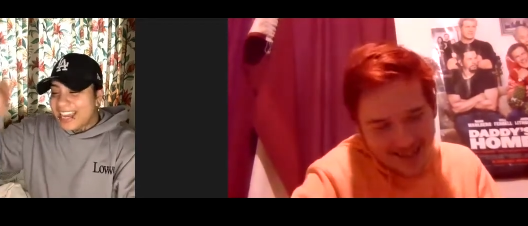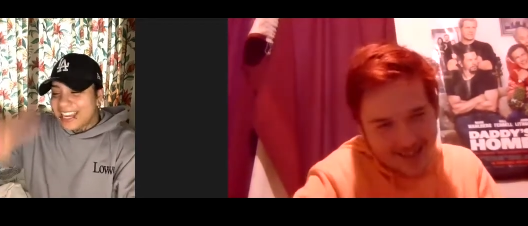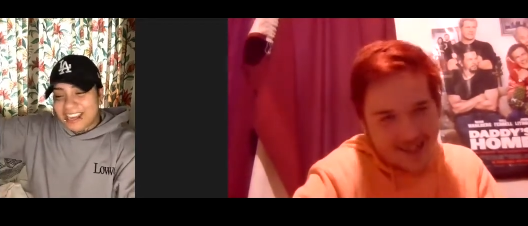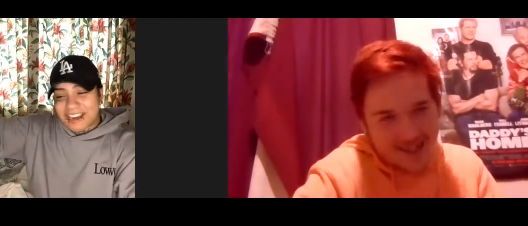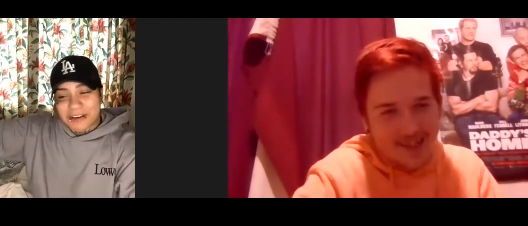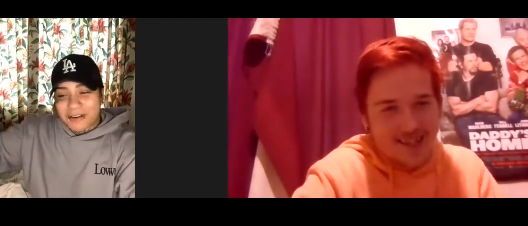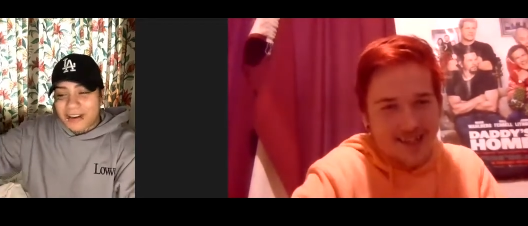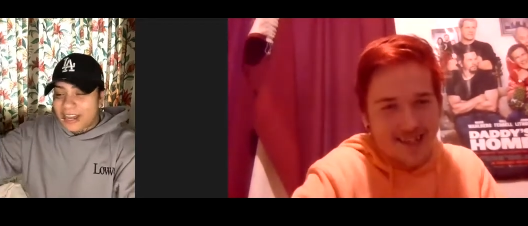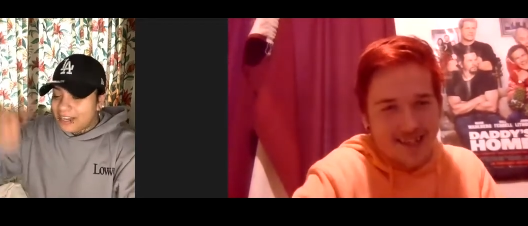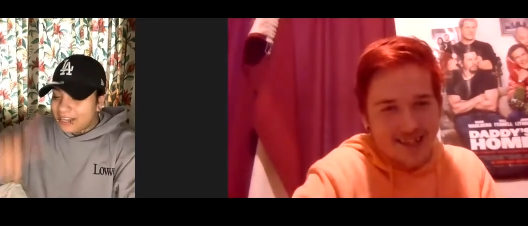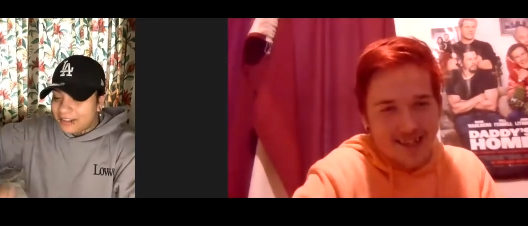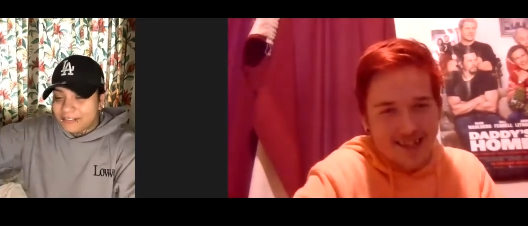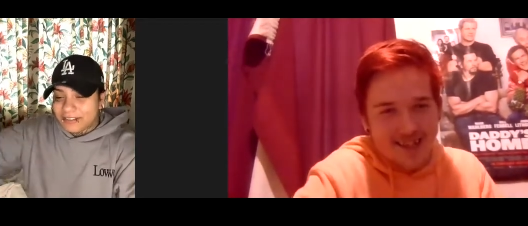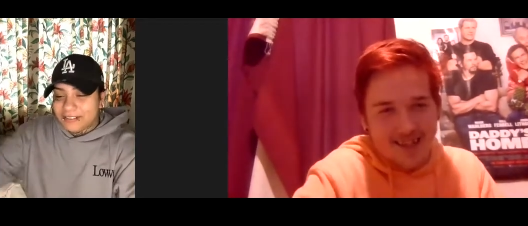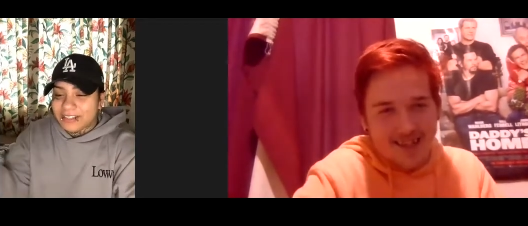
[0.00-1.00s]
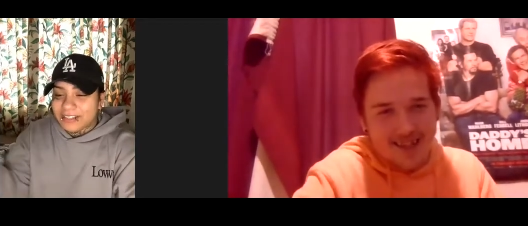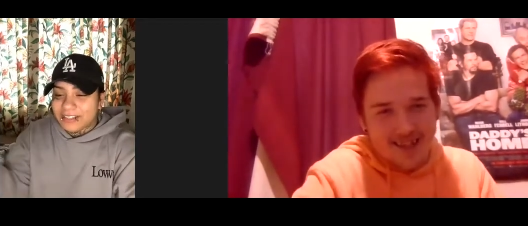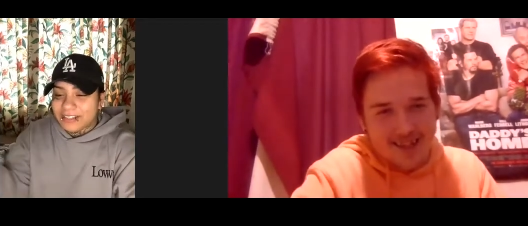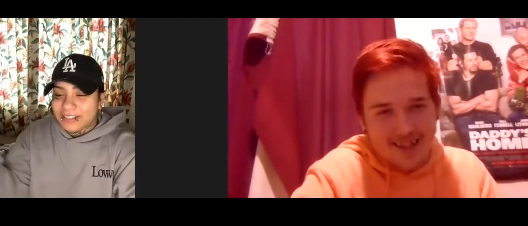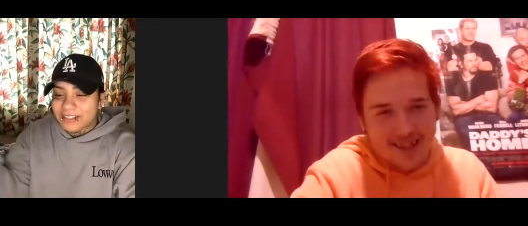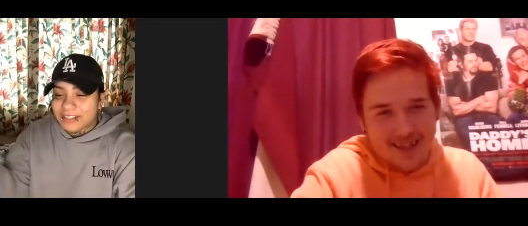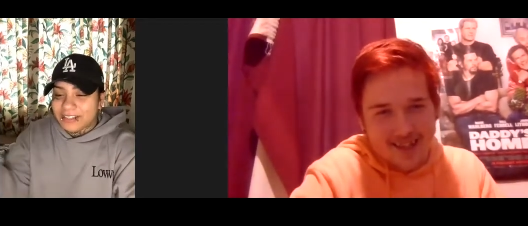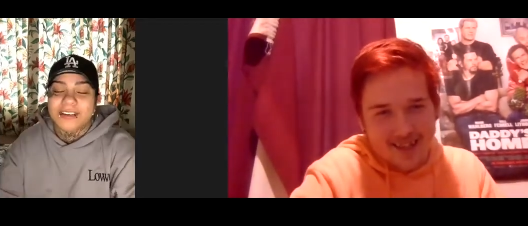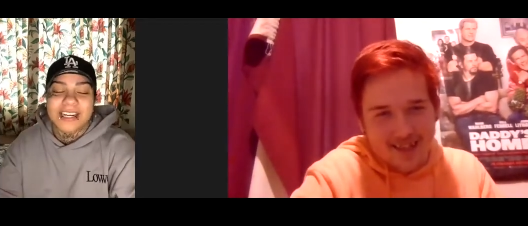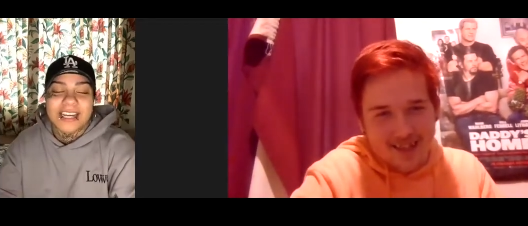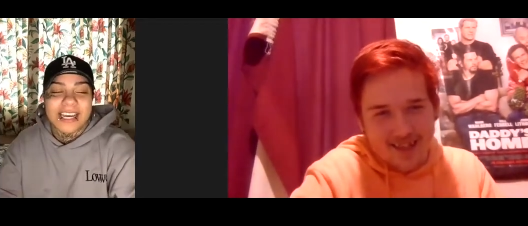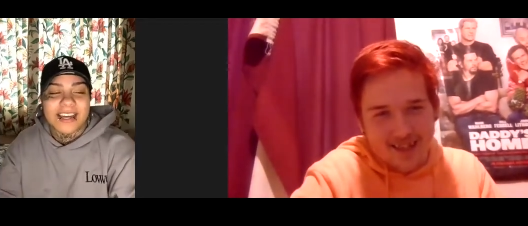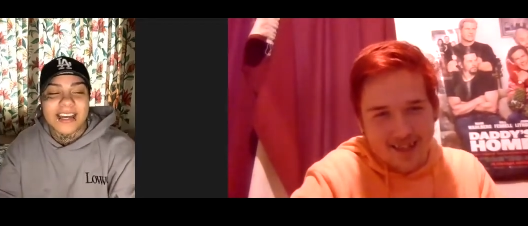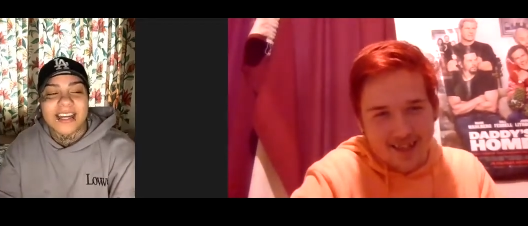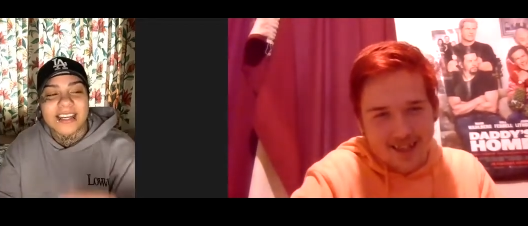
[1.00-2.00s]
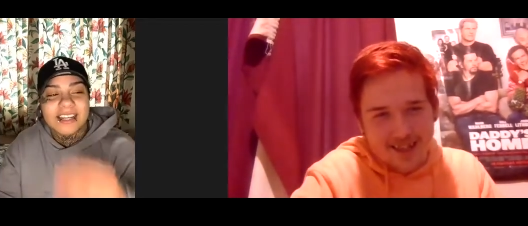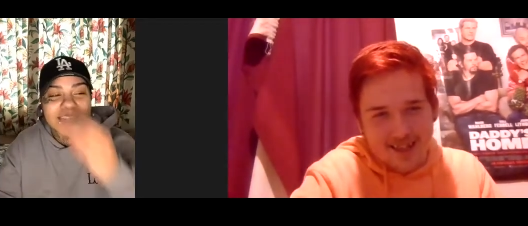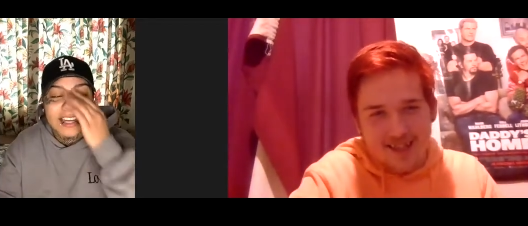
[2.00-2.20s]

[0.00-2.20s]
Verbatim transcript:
Speaker 1: yo, I love every single creator.